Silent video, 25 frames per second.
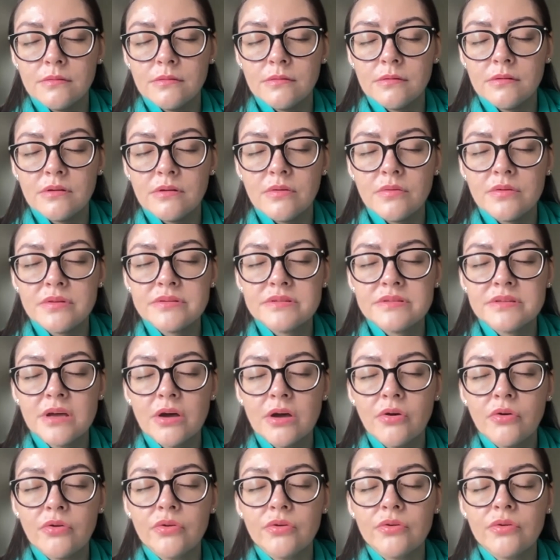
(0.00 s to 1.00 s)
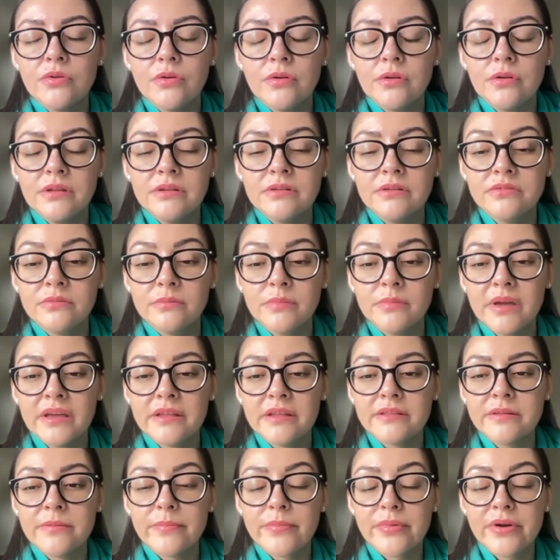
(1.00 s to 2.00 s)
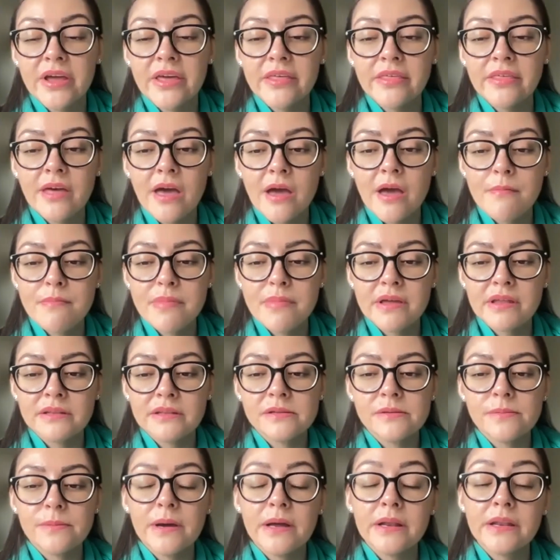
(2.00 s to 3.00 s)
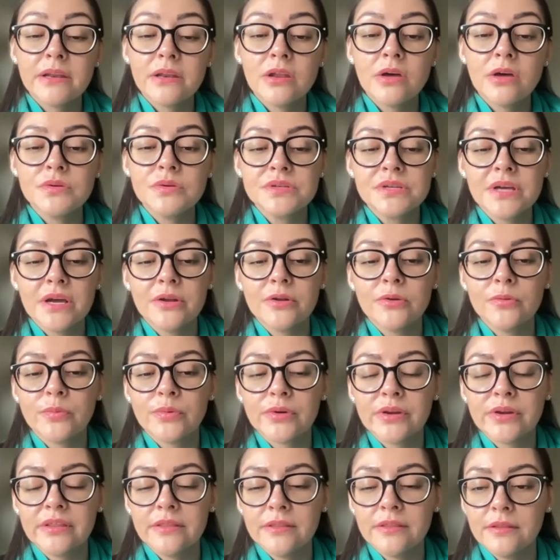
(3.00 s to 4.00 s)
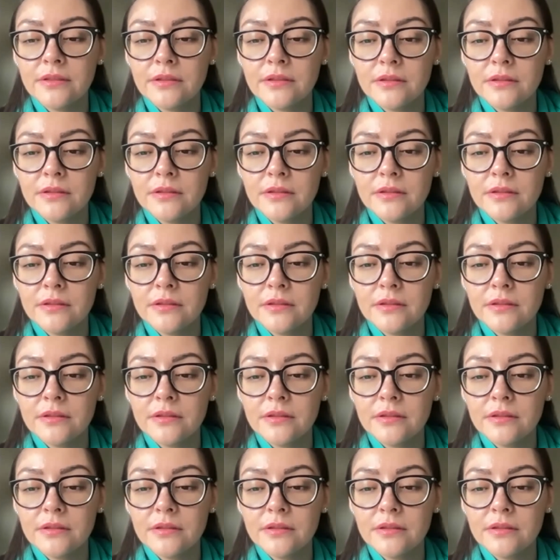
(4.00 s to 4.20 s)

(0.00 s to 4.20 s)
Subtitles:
Notice how you don't need to make the breath happen. The body knows how to breathe.